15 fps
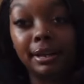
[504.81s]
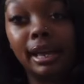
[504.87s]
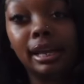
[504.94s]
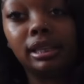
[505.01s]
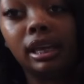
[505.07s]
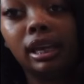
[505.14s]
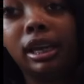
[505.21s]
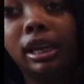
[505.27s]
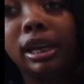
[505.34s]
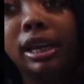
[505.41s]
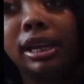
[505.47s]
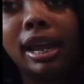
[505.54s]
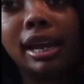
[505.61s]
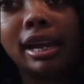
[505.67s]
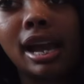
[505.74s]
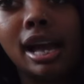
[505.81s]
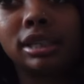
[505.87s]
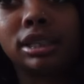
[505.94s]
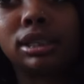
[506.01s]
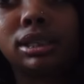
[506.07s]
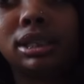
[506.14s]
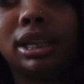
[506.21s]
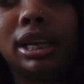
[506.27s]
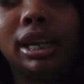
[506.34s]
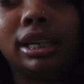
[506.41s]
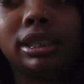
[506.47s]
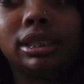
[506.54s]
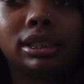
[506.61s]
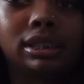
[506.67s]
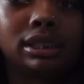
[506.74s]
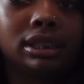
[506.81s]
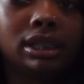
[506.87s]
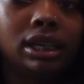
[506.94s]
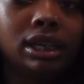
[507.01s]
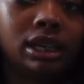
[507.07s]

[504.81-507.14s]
at the end they got slits